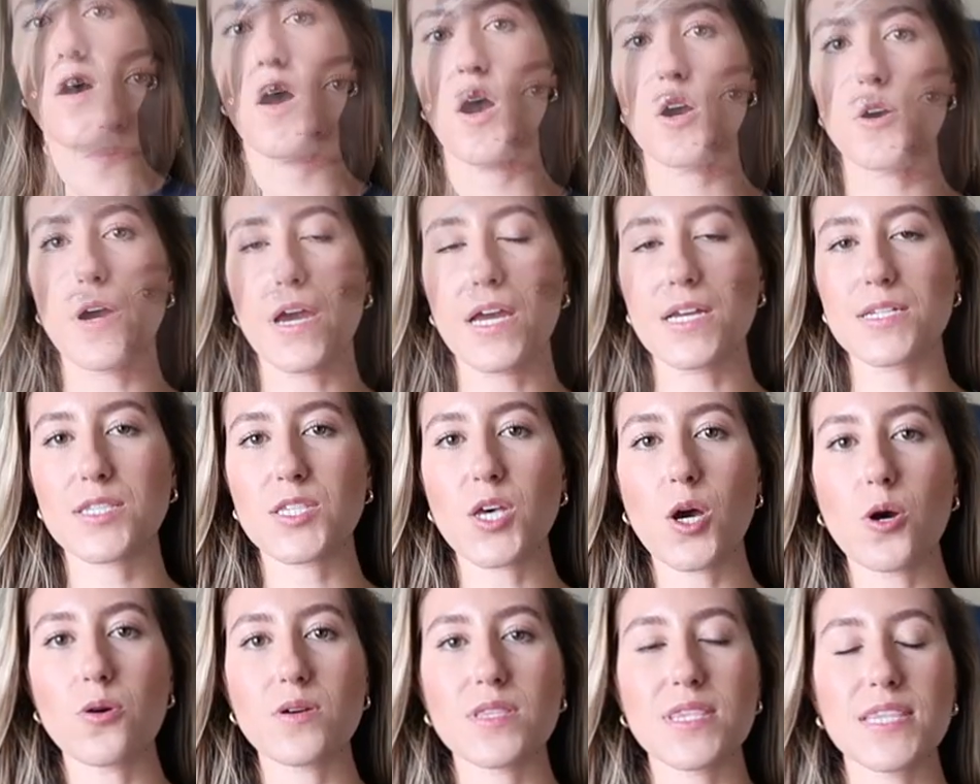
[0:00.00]
Okay,
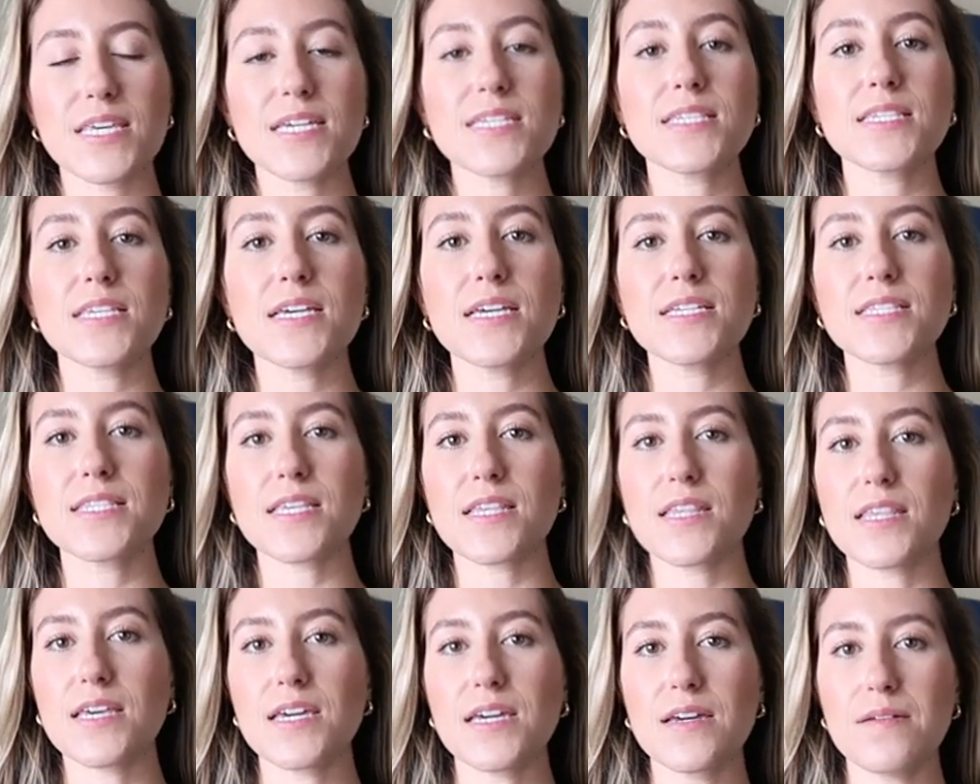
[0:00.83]
so this
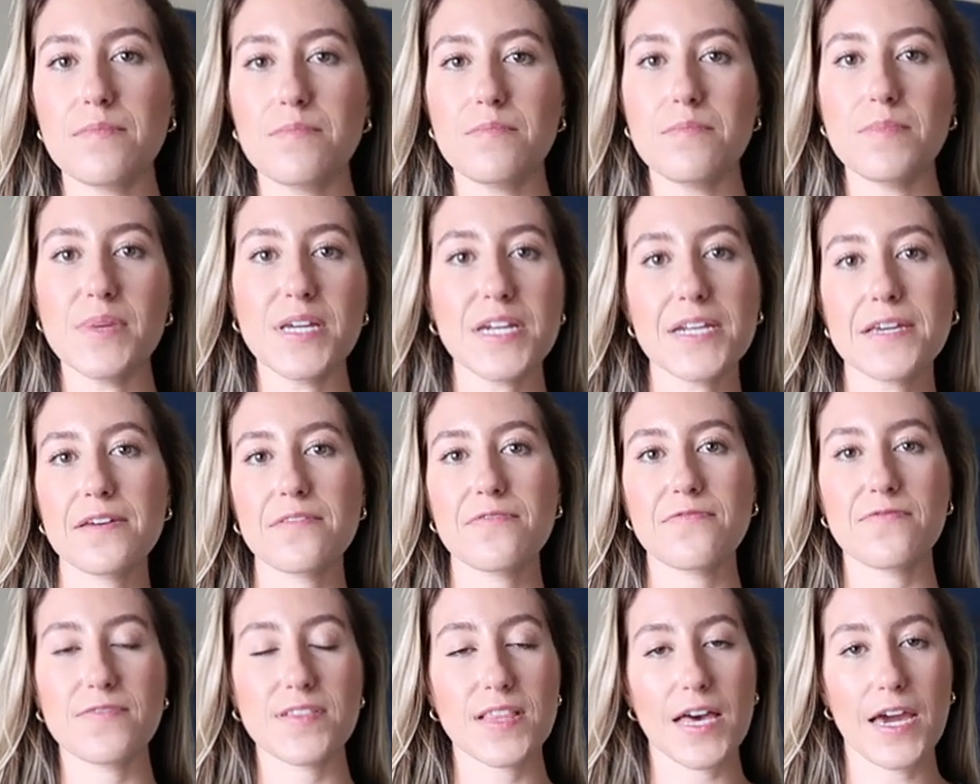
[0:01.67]
is the mini
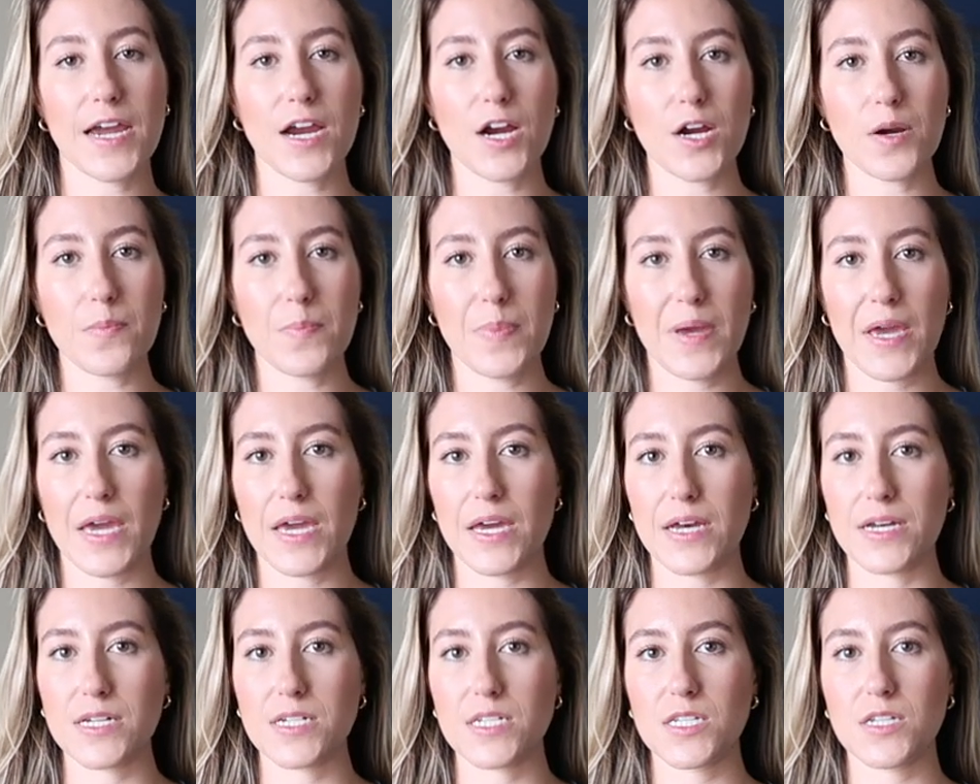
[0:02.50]
flare
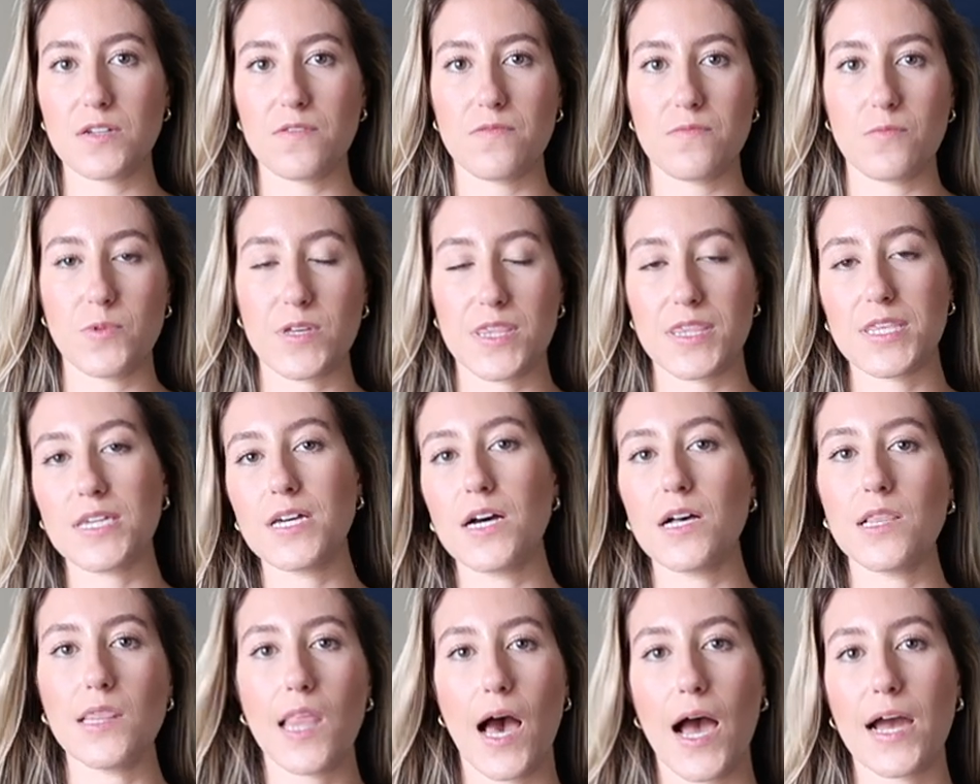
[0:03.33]
pant with the
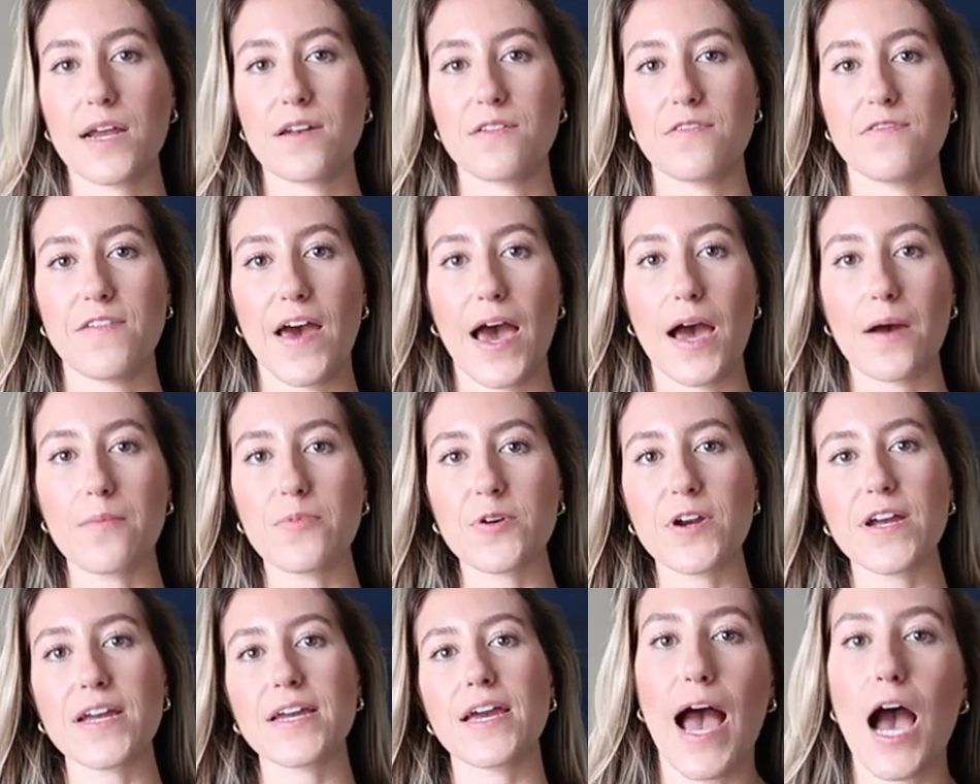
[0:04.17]
Align
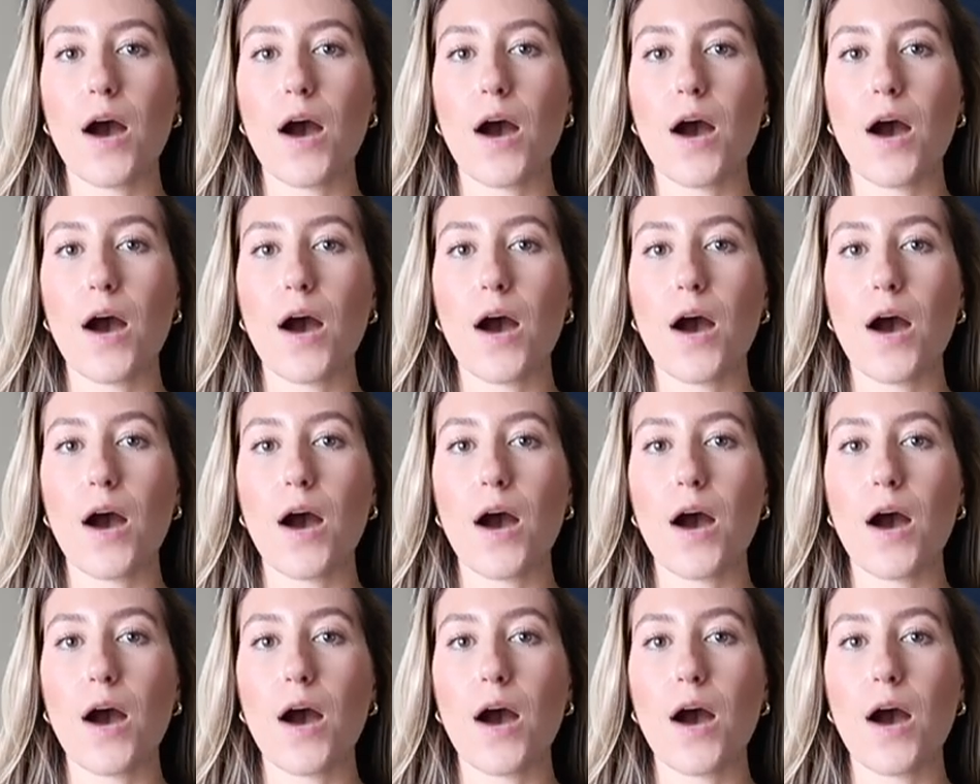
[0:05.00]
fabric.